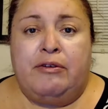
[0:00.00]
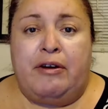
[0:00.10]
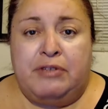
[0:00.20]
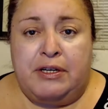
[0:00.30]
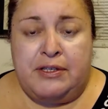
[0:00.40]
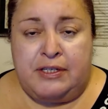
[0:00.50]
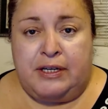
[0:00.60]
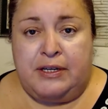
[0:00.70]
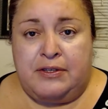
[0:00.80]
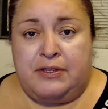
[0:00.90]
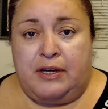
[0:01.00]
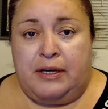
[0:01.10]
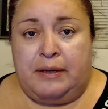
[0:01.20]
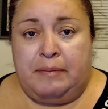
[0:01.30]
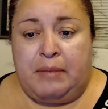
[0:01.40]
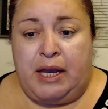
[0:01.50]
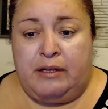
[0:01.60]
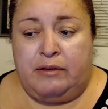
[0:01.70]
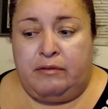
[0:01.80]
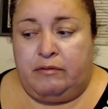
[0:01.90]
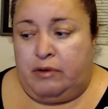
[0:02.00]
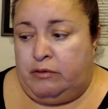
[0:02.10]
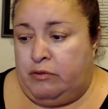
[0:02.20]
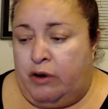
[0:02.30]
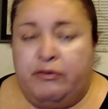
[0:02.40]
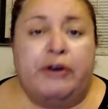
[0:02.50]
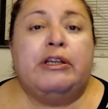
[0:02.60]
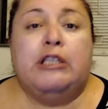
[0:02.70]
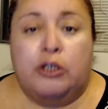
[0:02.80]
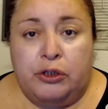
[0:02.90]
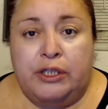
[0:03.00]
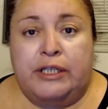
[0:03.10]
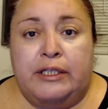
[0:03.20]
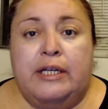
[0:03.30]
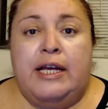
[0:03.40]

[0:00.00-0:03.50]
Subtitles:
who have done studies and are very learned